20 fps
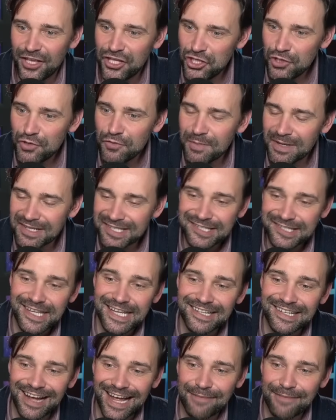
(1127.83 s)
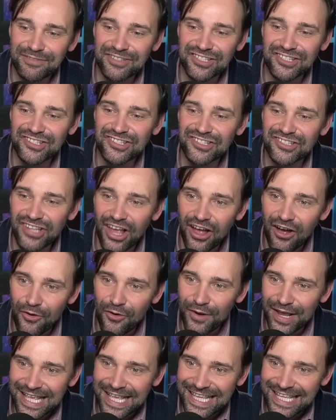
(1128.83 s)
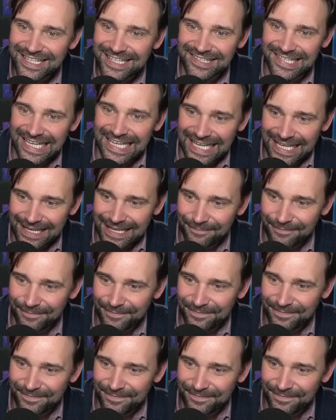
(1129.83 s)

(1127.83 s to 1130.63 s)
You must think I am so easy.